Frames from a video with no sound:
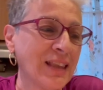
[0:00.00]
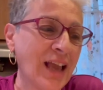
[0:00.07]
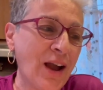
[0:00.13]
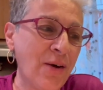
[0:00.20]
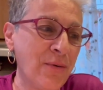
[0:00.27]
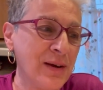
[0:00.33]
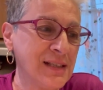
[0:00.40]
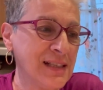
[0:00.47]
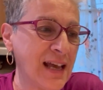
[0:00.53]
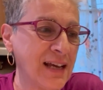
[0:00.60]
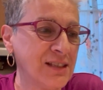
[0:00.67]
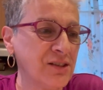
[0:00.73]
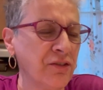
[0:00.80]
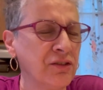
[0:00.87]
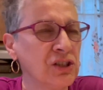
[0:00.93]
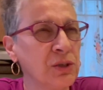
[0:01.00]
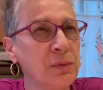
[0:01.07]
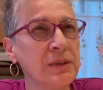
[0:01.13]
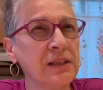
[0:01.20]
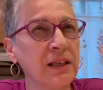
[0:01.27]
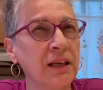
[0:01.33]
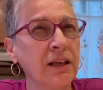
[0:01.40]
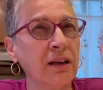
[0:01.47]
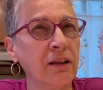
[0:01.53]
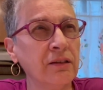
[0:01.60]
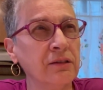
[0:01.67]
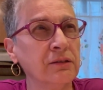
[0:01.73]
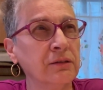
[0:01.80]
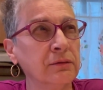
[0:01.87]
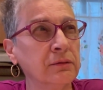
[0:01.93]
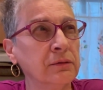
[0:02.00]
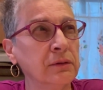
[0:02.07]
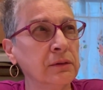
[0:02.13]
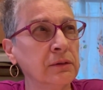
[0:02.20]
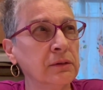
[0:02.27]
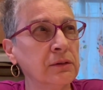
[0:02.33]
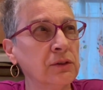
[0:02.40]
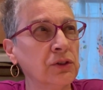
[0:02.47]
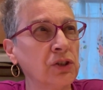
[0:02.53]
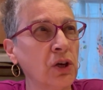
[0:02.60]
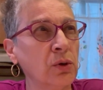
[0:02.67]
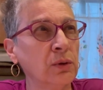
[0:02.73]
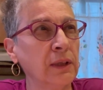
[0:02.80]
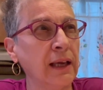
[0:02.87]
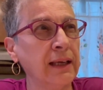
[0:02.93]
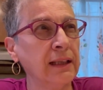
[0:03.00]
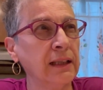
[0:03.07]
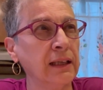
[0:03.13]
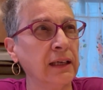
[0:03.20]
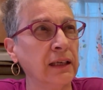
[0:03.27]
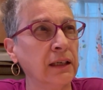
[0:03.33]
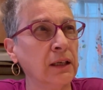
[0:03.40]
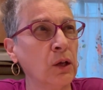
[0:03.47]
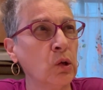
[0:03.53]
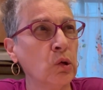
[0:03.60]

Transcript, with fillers: I always liked her, and she was in another show lately.